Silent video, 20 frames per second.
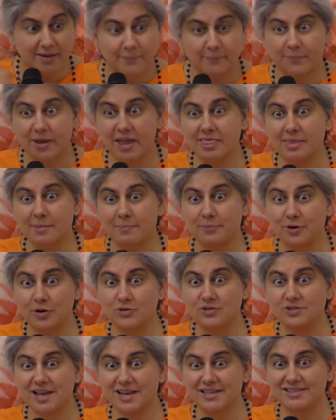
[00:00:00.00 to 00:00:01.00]
But the
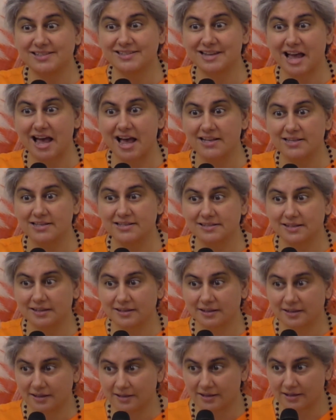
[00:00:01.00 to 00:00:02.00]
process starts
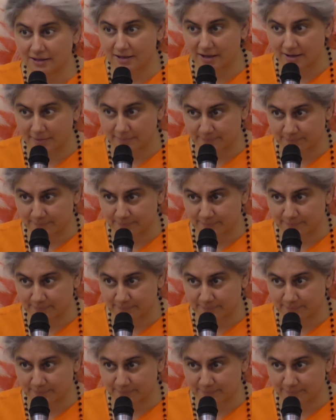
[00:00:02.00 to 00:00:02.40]
here.